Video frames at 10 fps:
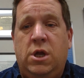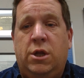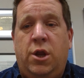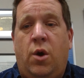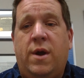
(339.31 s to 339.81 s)

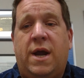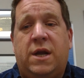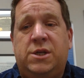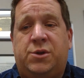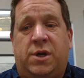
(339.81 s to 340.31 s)
knowing I
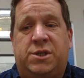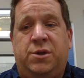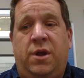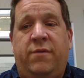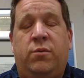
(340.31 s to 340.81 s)
can trust you
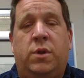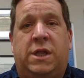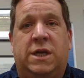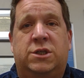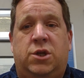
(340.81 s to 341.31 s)
even when
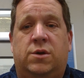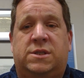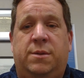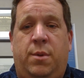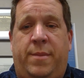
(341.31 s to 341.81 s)
things don't
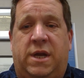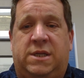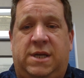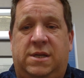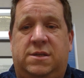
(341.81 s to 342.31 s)
seem to make
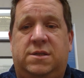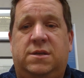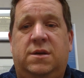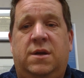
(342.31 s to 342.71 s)
sense.